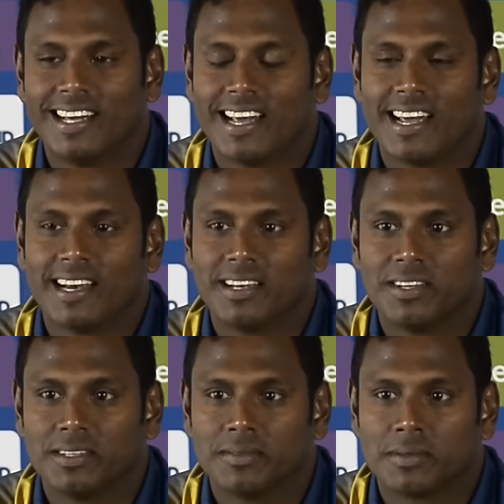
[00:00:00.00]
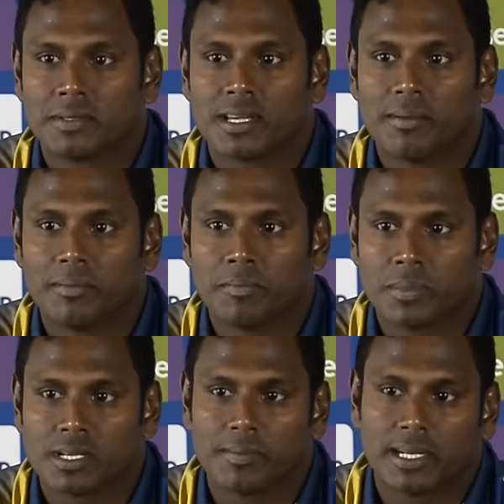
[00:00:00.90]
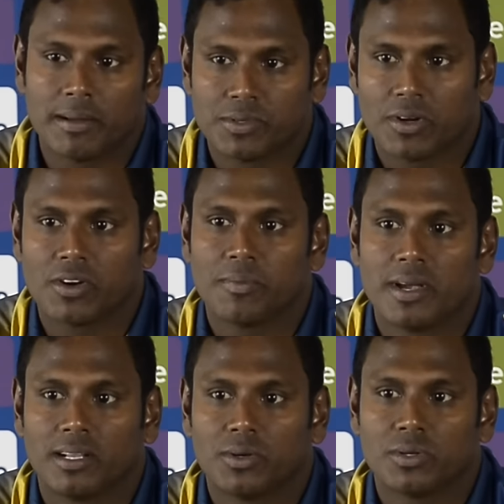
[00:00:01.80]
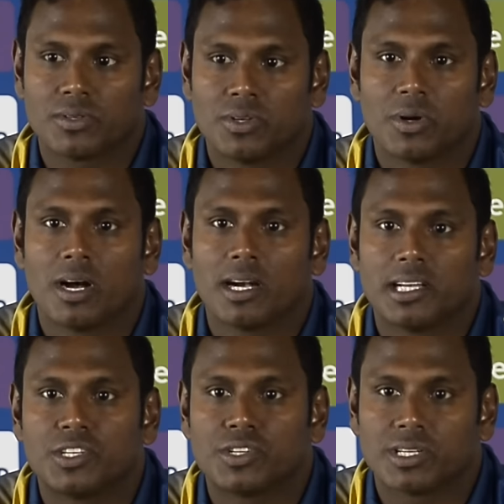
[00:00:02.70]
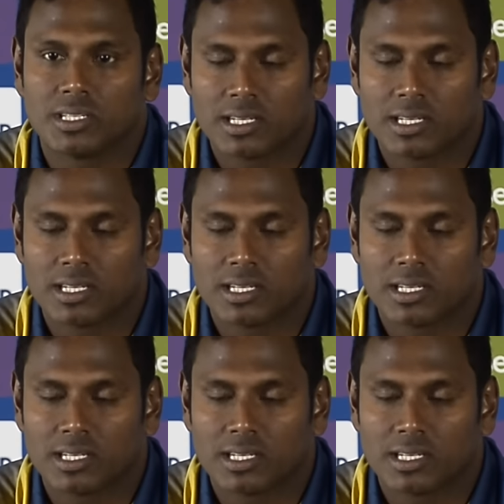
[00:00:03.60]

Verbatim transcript: and some sometimes you got to make those you know hard decisions.